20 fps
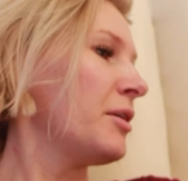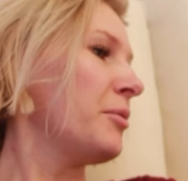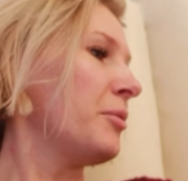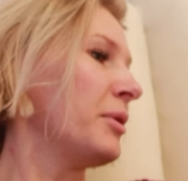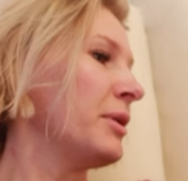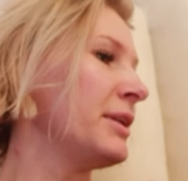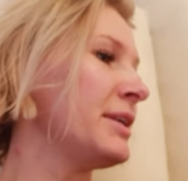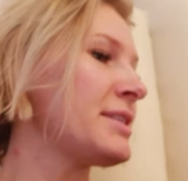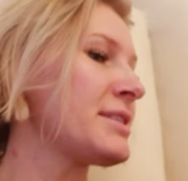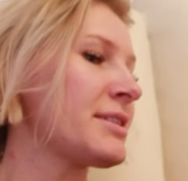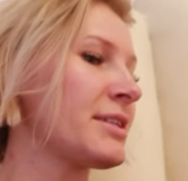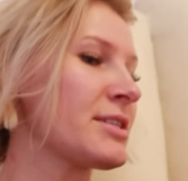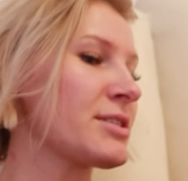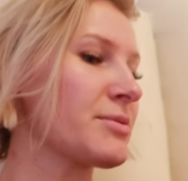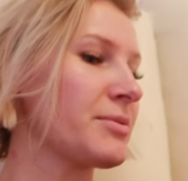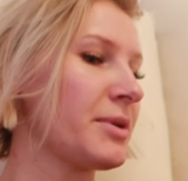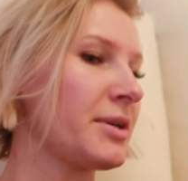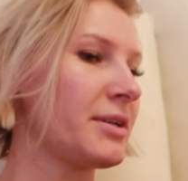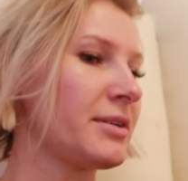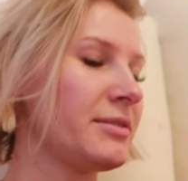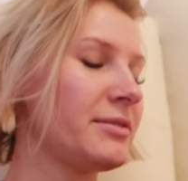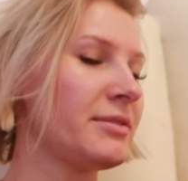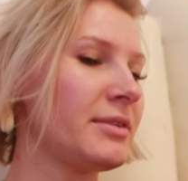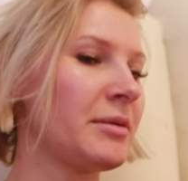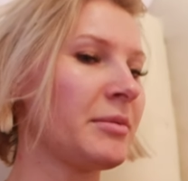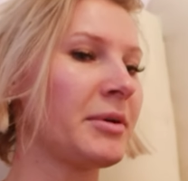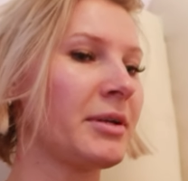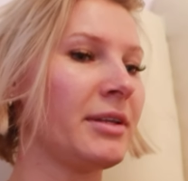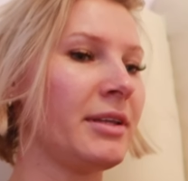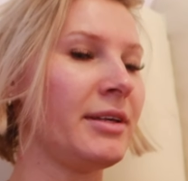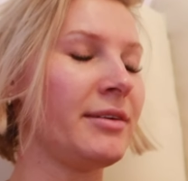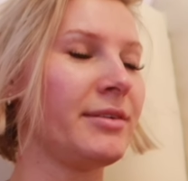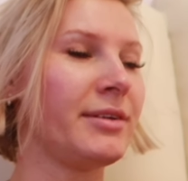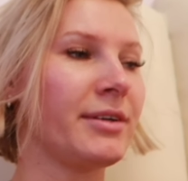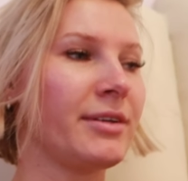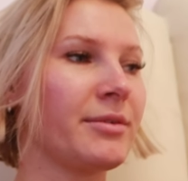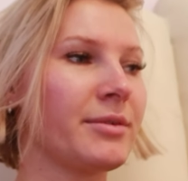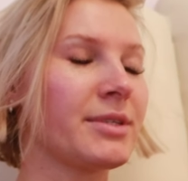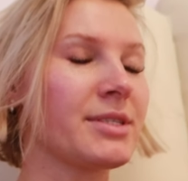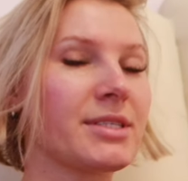Well, at least this one. I'm gonna leave the
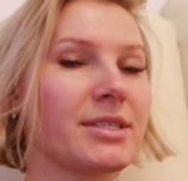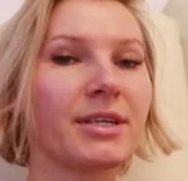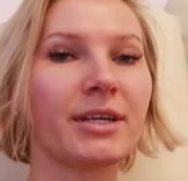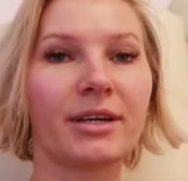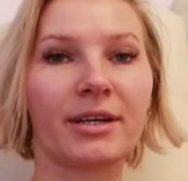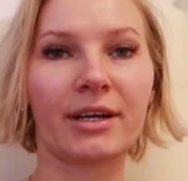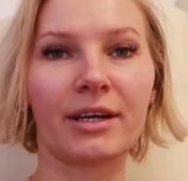other ones here.